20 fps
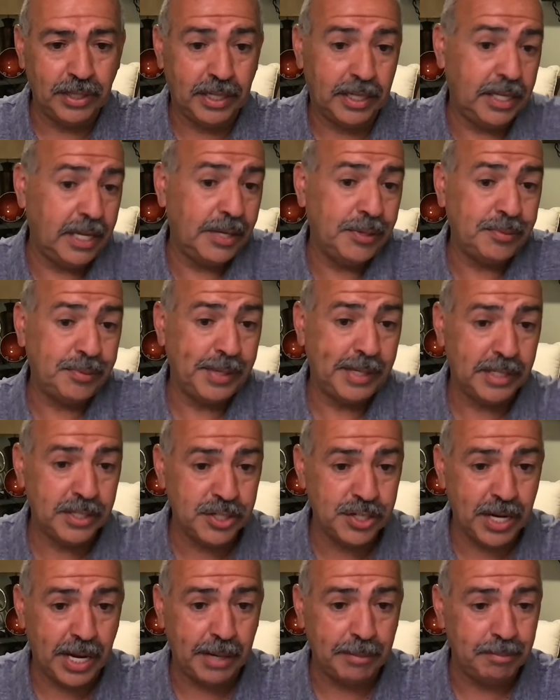it. Keeps me in
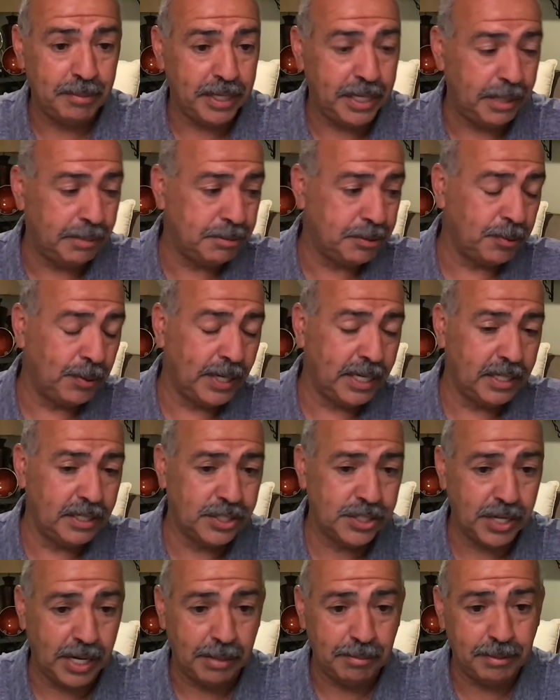shape, keeps Rick in
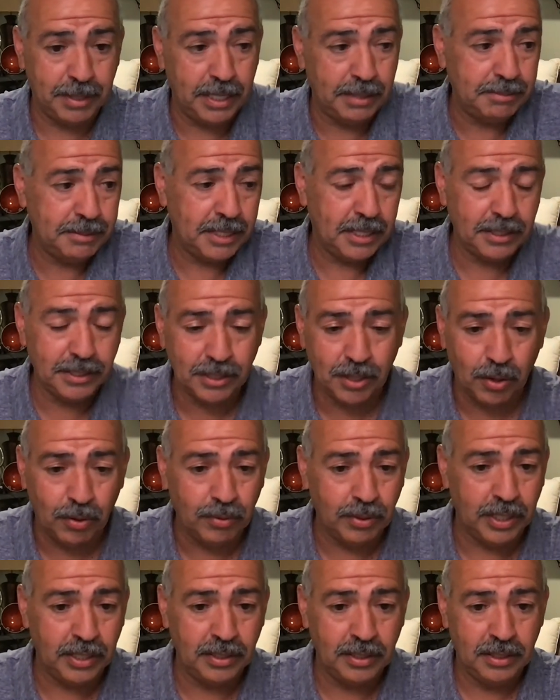shape, keeps us
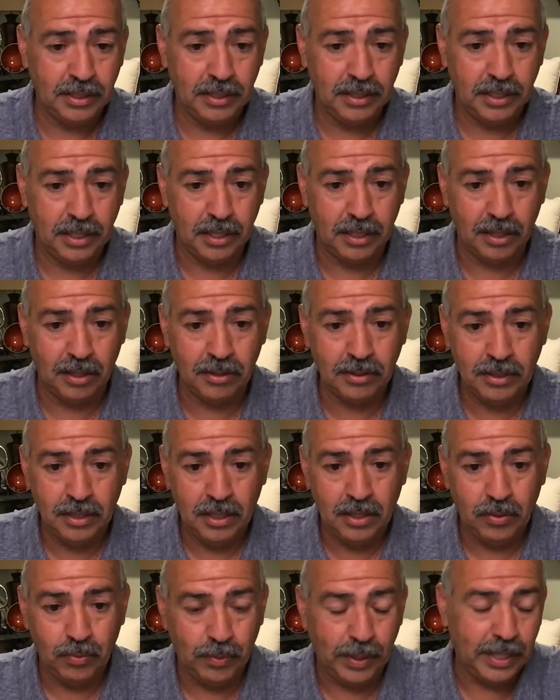going.
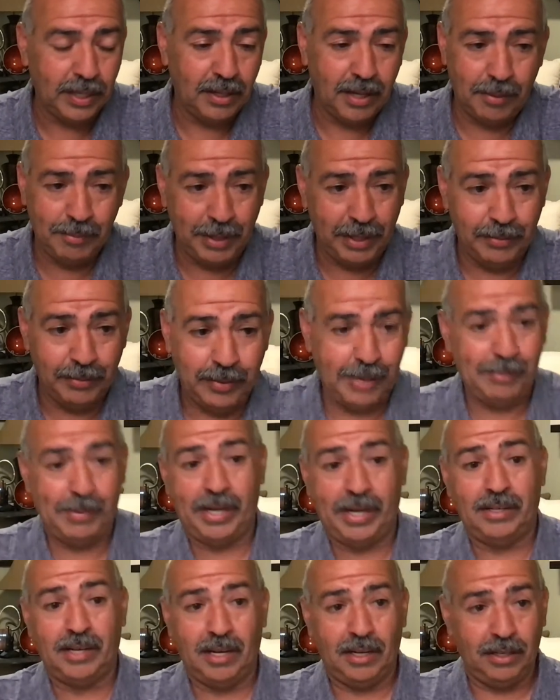We
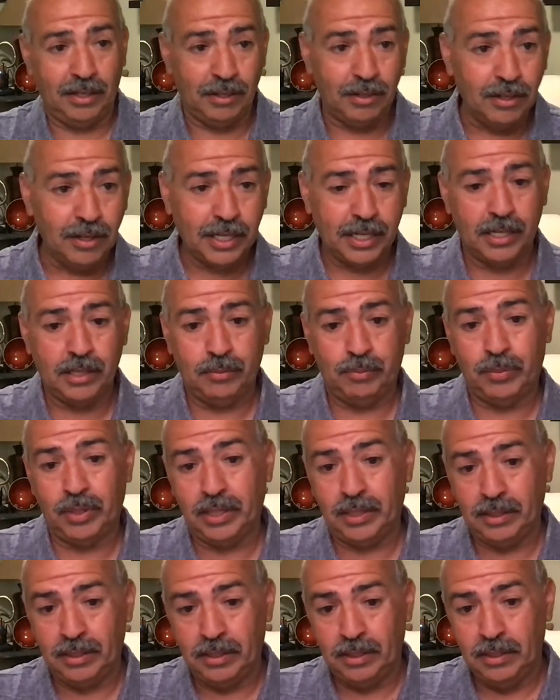may not look it,
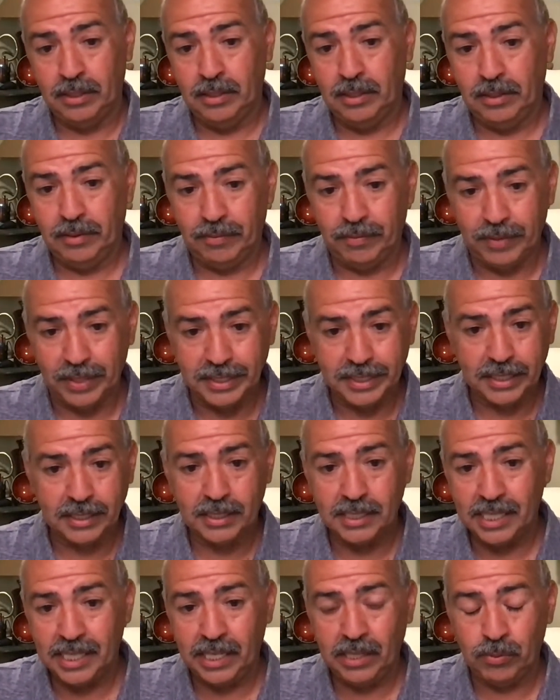but
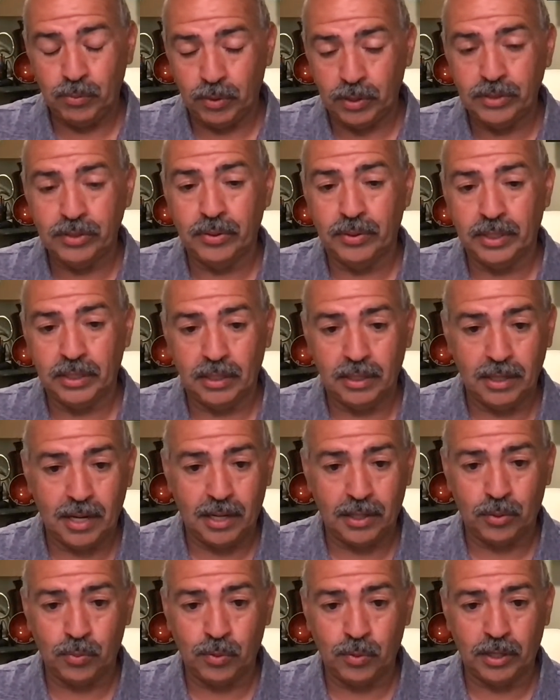physically we're doing a
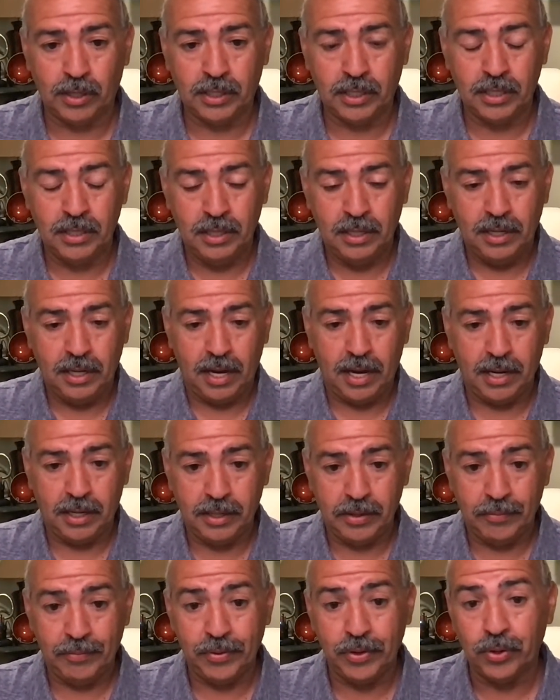lot of work. And
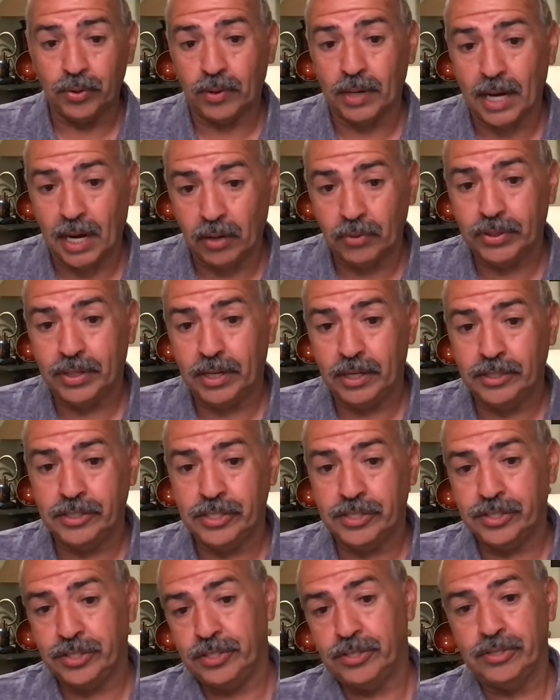if you're out there
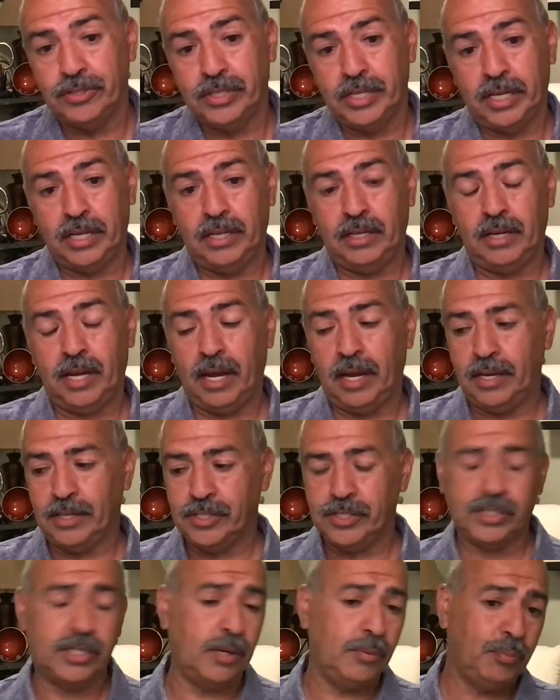just using a
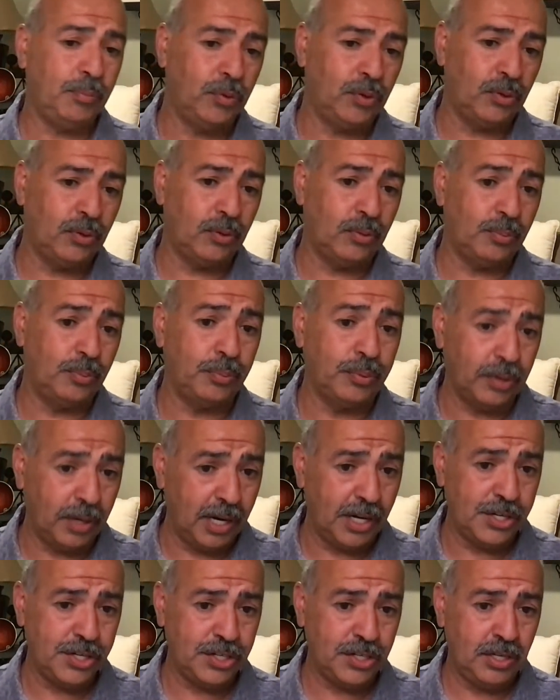simple
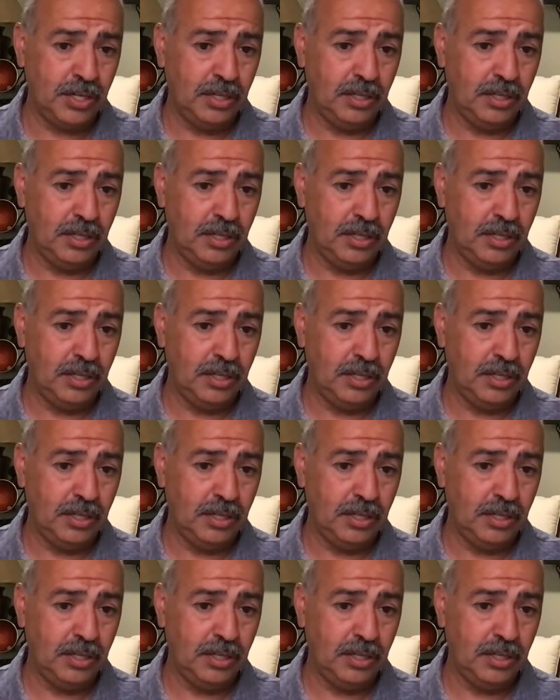brush,